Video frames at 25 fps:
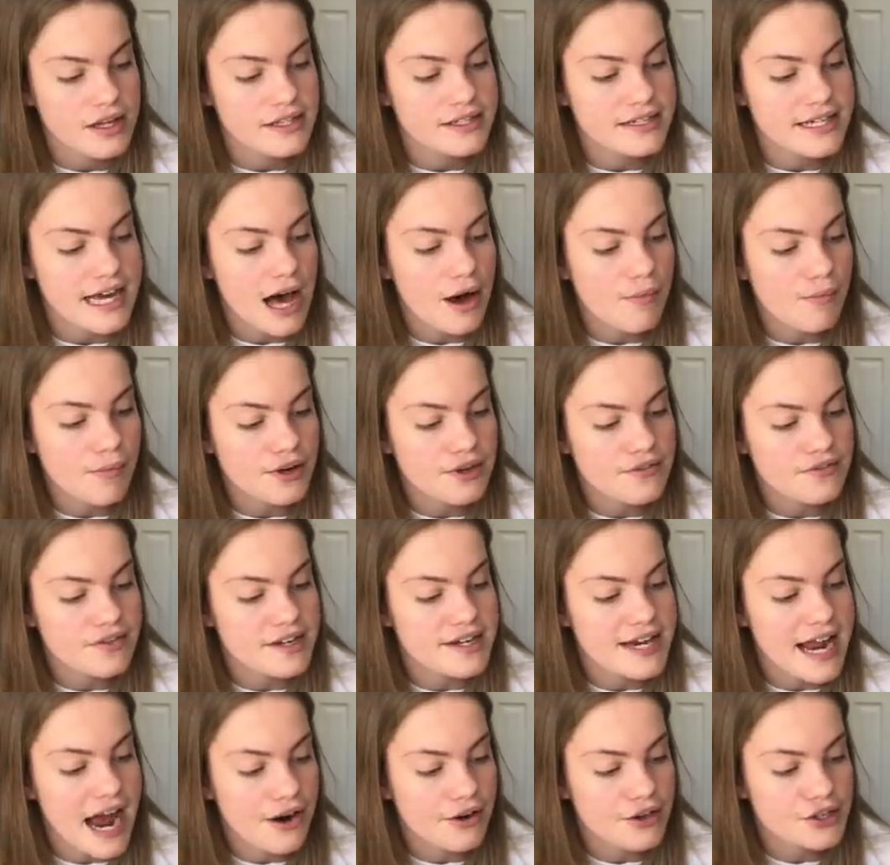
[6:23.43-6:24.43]
Down one of the
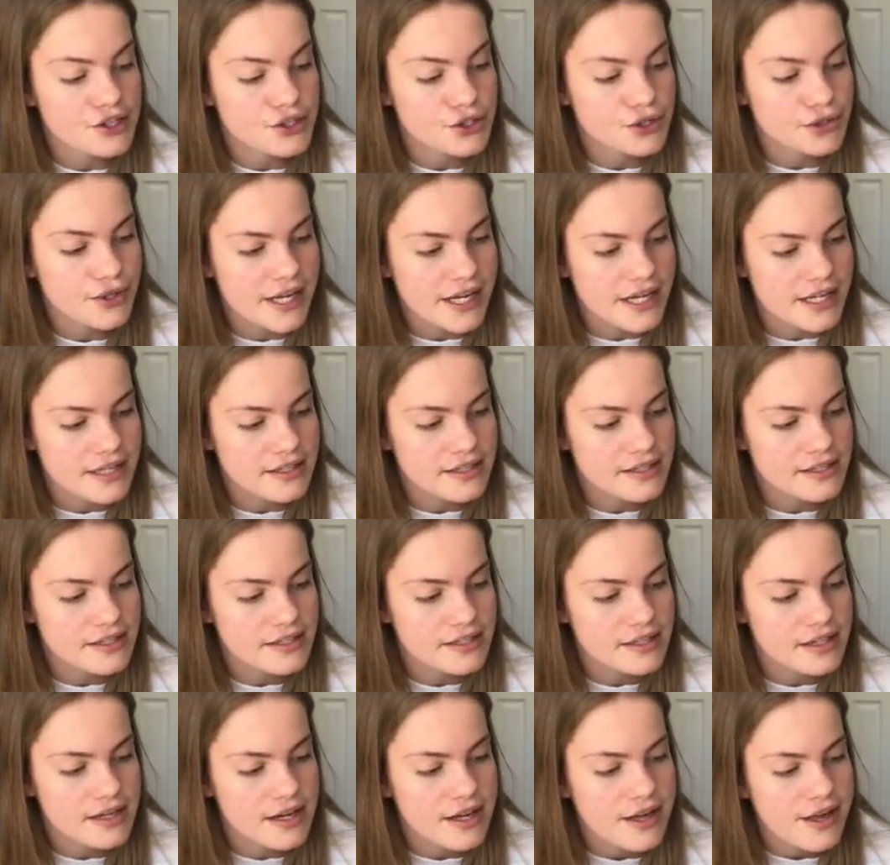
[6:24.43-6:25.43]
narrow
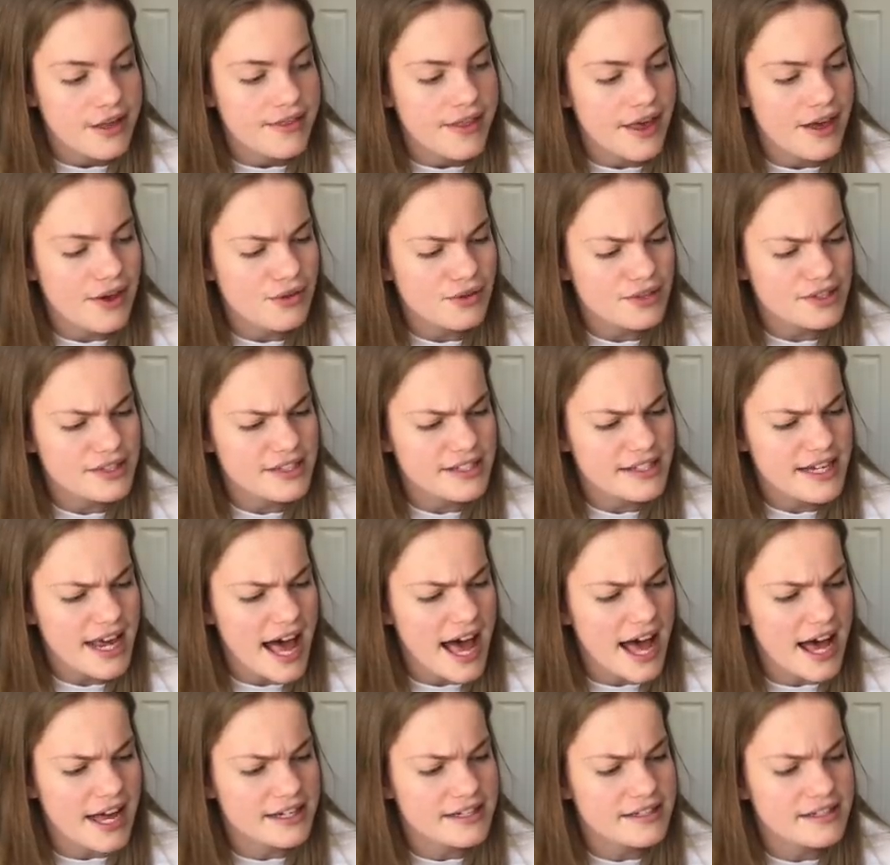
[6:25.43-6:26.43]
streets. They all
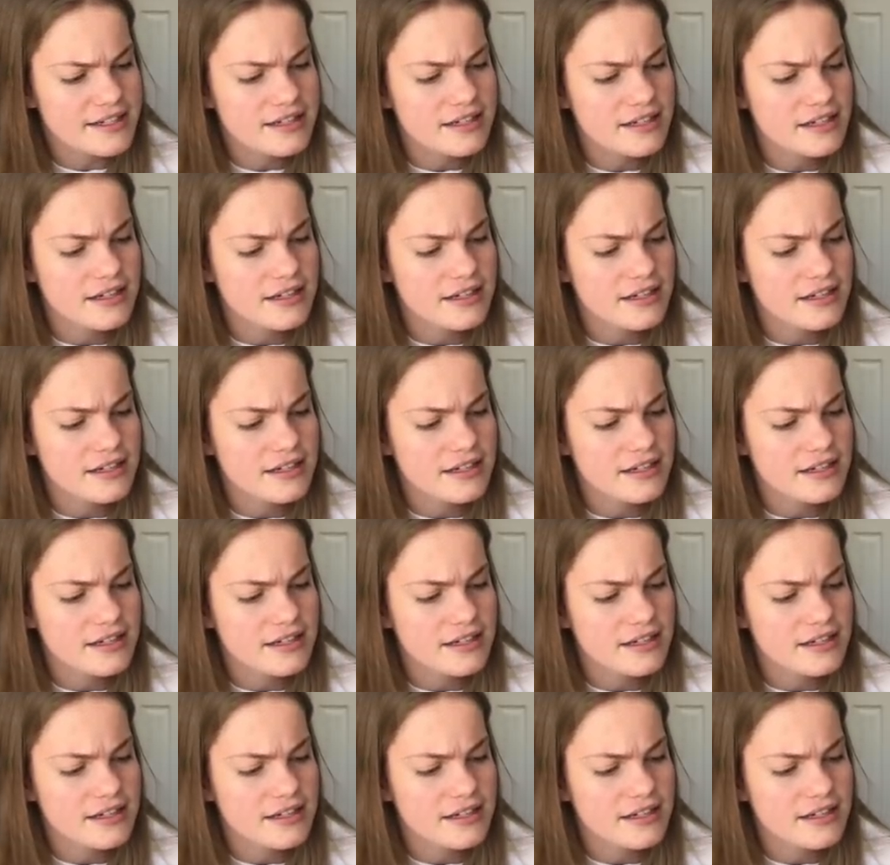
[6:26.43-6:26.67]
stared.